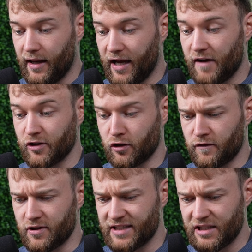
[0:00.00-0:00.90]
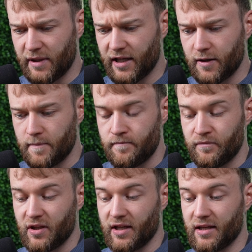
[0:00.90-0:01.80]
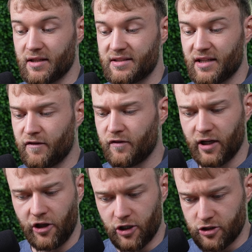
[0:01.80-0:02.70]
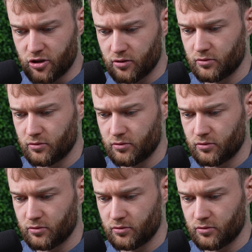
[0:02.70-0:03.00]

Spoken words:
after your first email, is a final nudge.